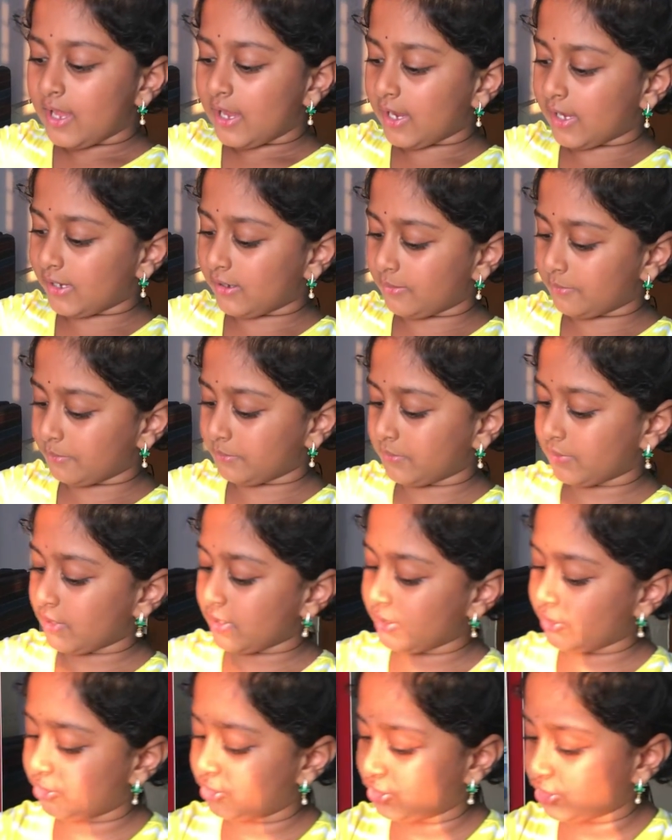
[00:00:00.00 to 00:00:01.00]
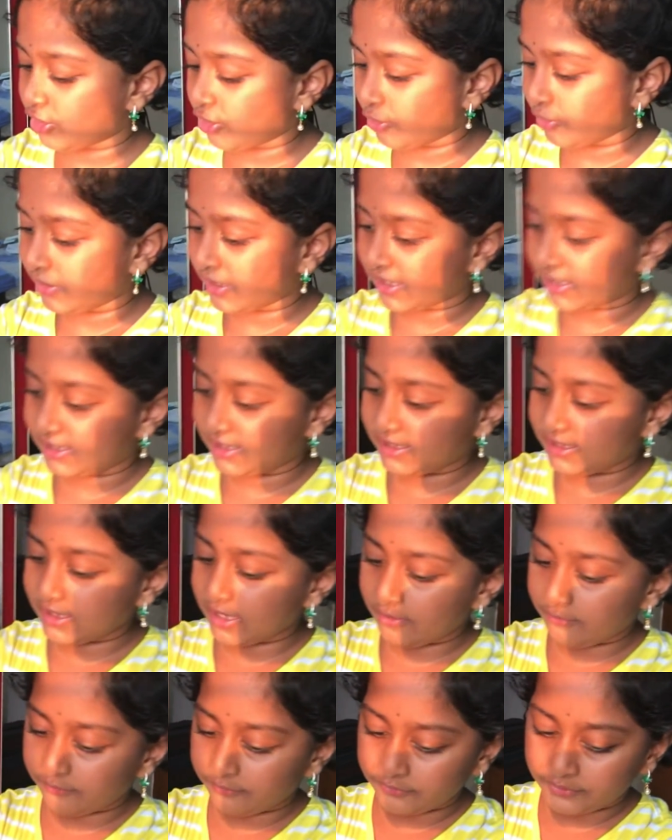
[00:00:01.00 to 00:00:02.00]
And I'm gonna show the
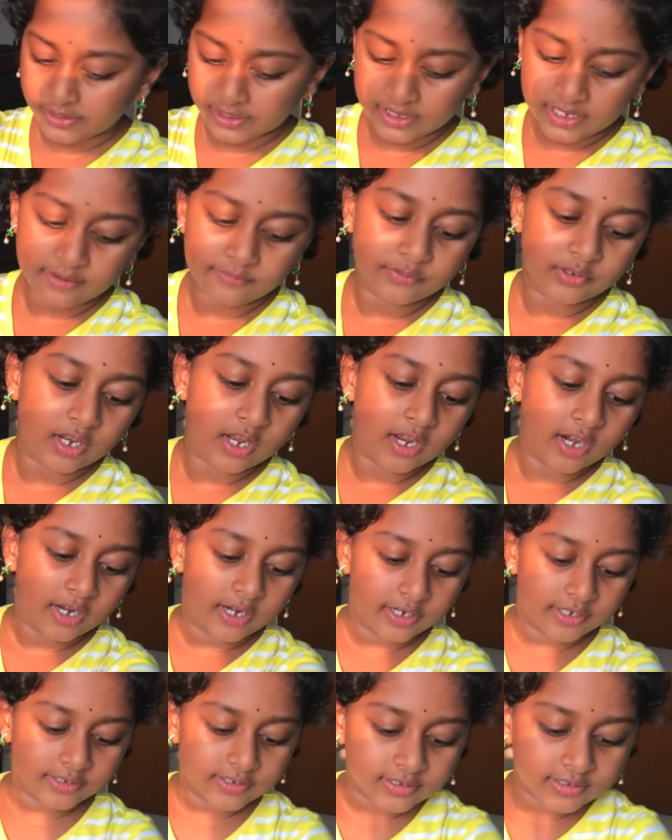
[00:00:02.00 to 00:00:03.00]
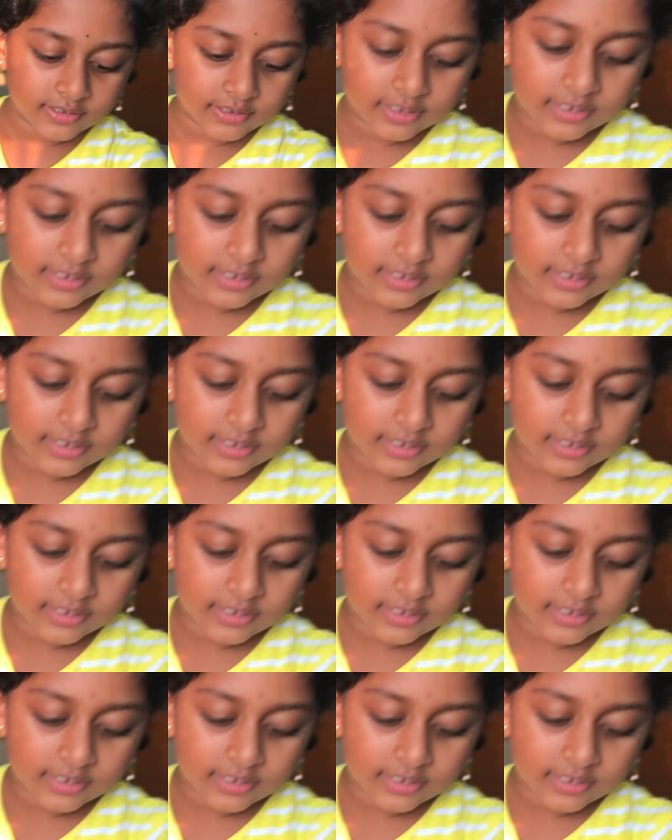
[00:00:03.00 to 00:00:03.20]
stuff they have got.